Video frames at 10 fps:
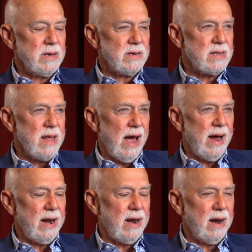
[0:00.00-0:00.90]
is
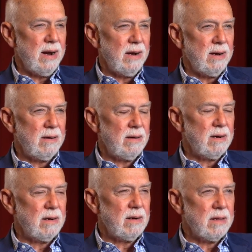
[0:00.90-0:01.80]
that uh,
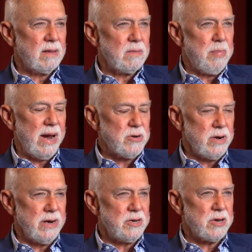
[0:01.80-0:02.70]

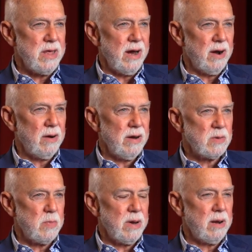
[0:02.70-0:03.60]
patronage there
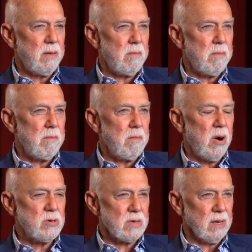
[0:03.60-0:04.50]
has been
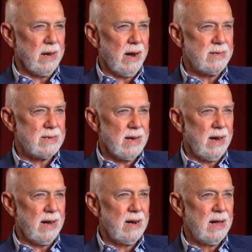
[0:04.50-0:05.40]
mostly, I'd
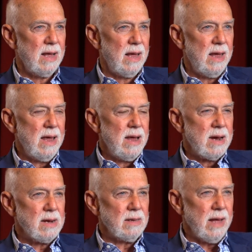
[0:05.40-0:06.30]
say,
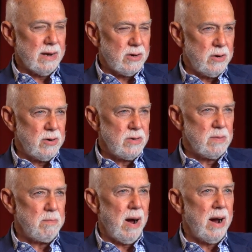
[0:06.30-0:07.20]

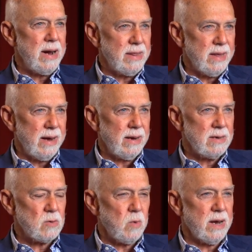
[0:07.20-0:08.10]
collectors buying
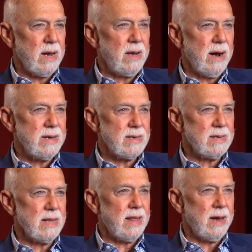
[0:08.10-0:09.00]
things,
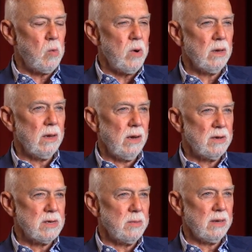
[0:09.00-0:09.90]
recognizing that they will
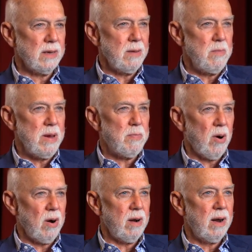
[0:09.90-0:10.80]
ultimately be
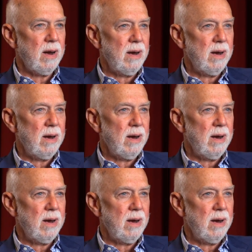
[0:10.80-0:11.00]
part